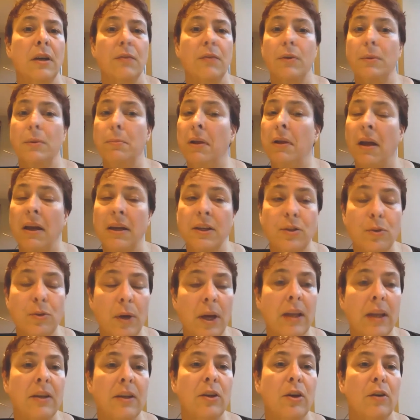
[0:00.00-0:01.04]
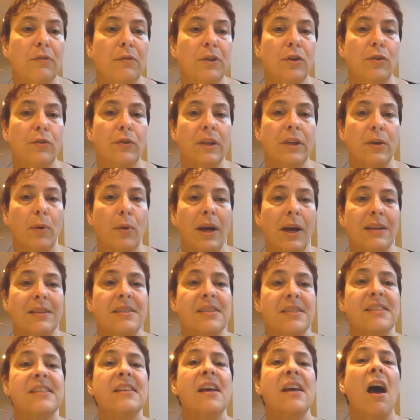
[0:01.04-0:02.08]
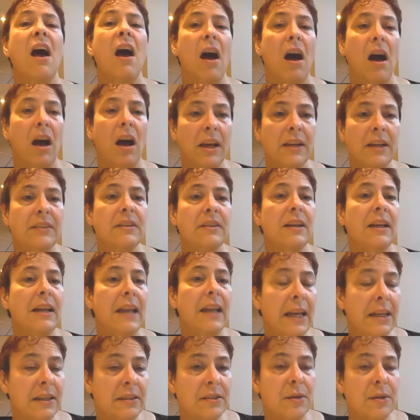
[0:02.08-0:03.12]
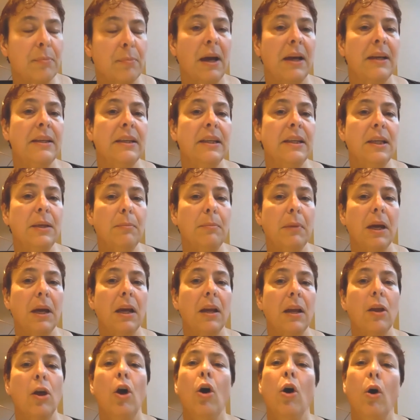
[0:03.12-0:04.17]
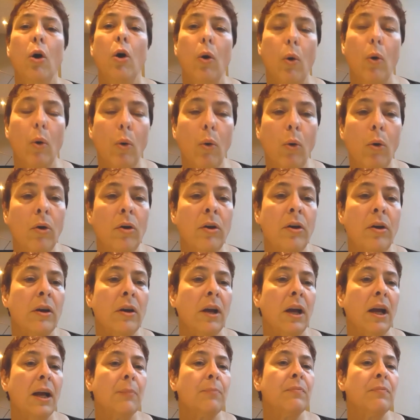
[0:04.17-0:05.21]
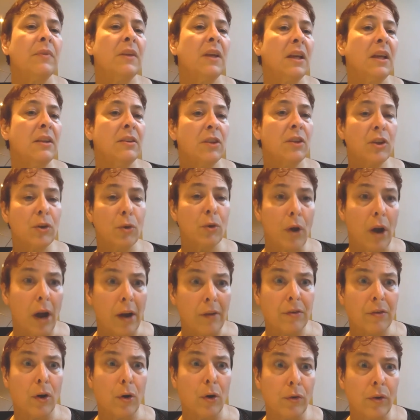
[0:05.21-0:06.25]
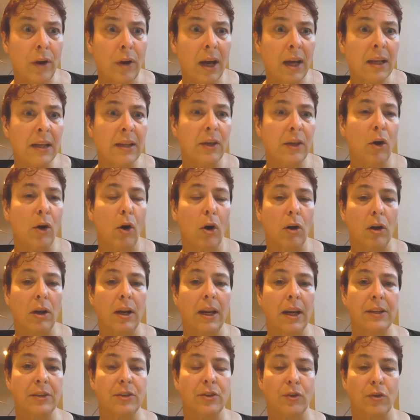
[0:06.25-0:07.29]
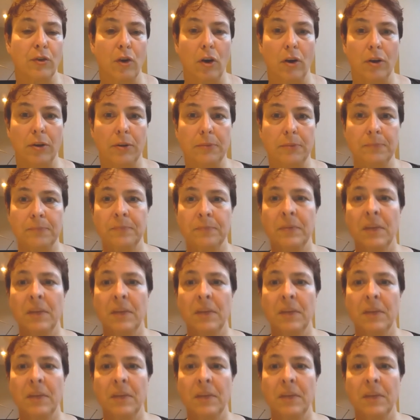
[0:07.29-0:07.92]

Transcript: reply to any of your requests, either later by email or in the O'Reilly Hall later on.